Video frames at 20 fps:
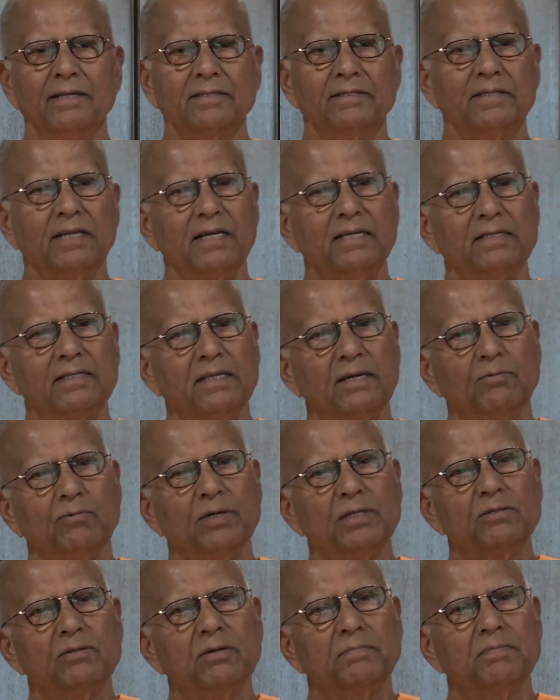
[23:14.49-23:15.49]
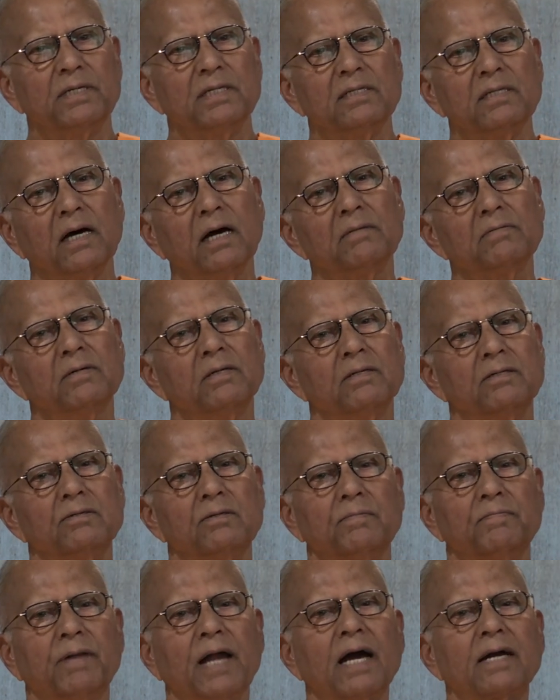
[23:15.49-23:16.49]
Then they went to Vrindavan
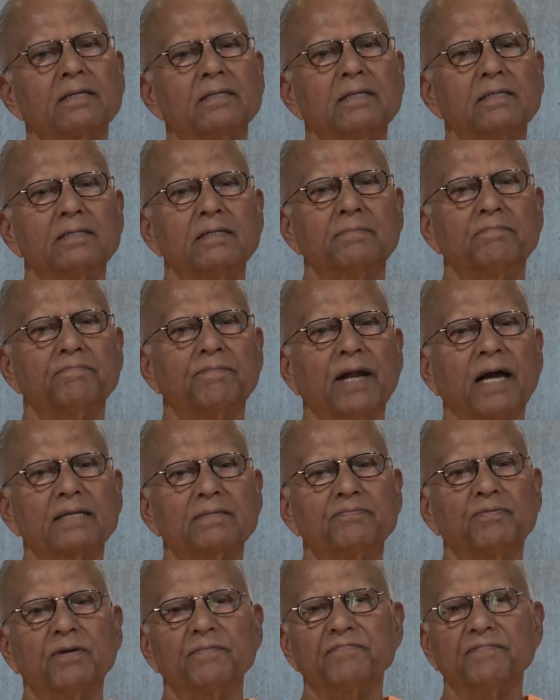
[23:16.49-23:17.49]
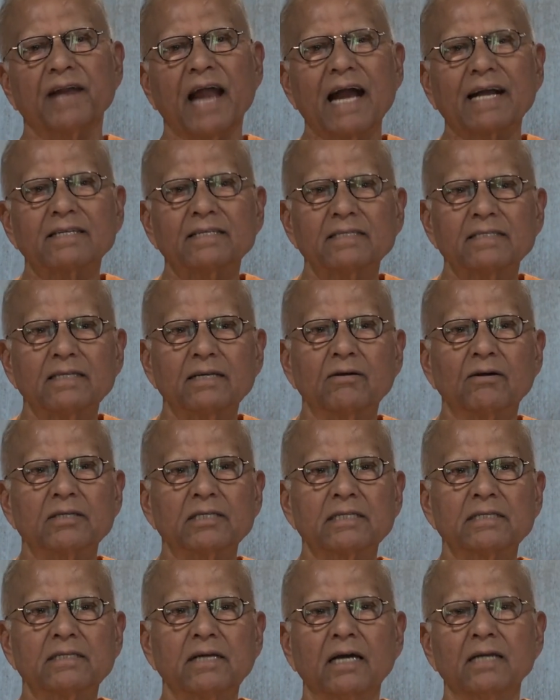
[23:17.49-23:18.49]
to practice, for practicing
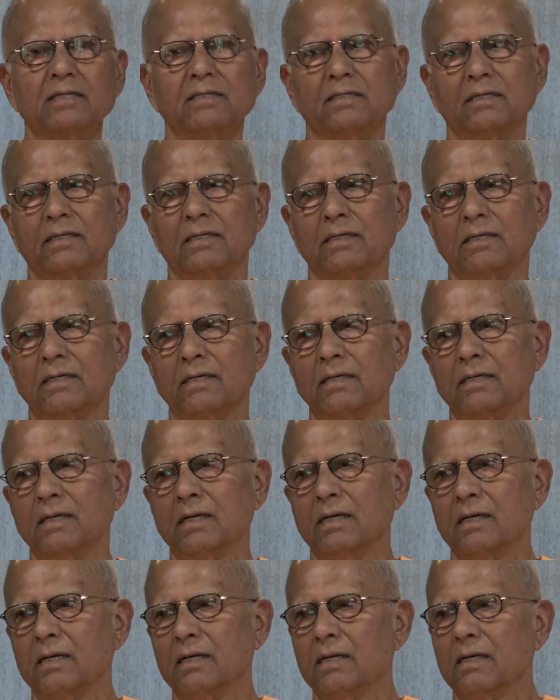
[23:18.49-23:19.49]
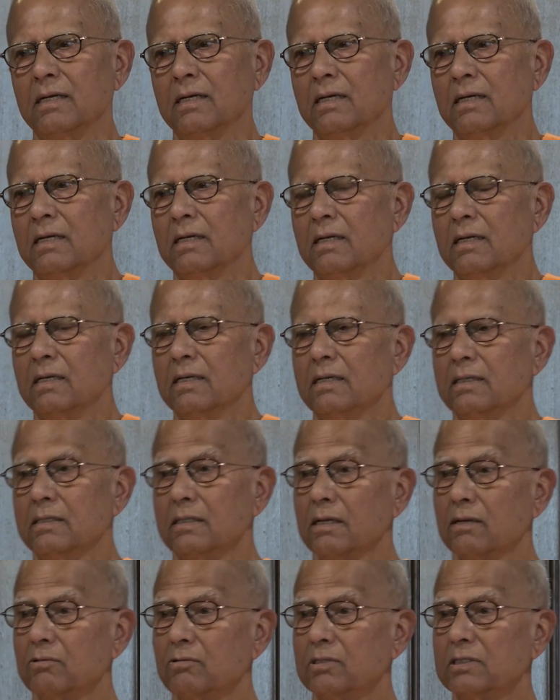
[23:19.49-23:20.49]
austerity.
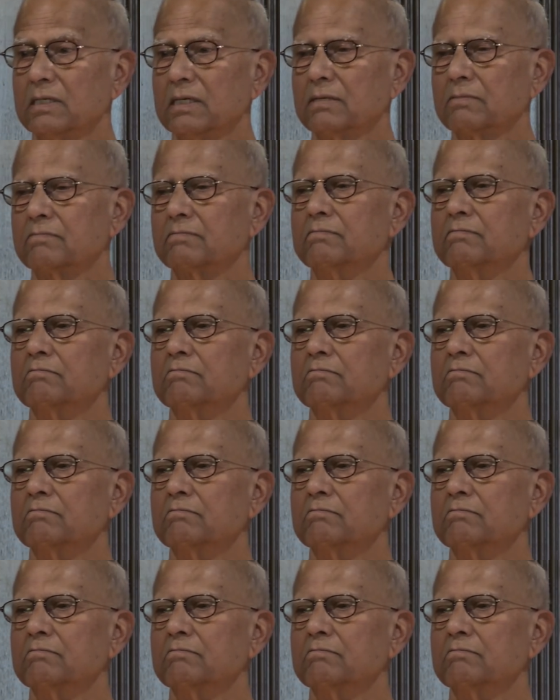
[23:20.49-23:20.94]
There was a